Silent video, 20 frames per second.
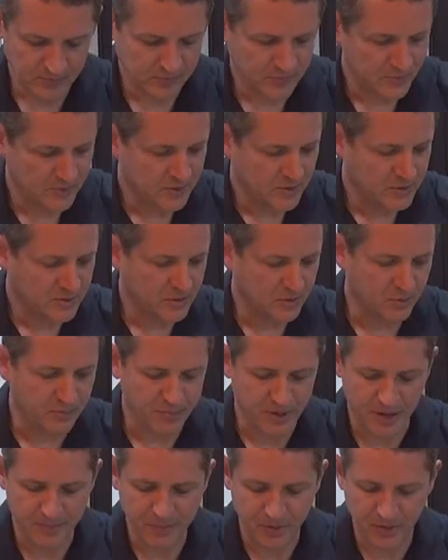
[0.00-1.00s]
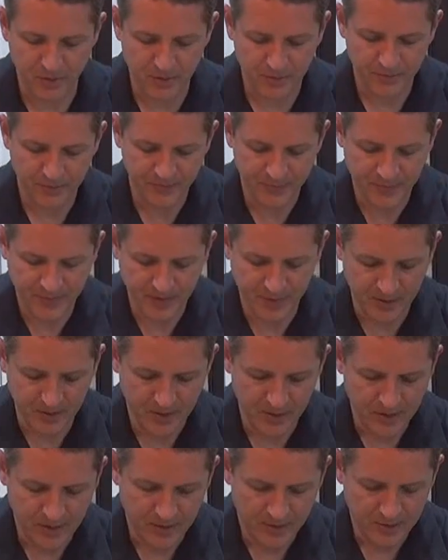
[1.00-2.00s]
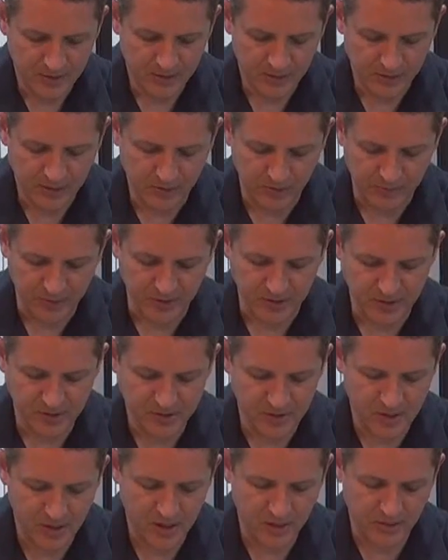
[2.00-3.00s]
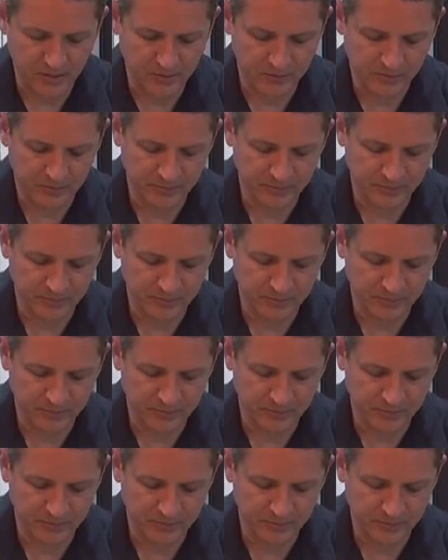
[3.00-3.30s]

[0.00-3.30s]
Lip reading: Pepper, a little bit of salt,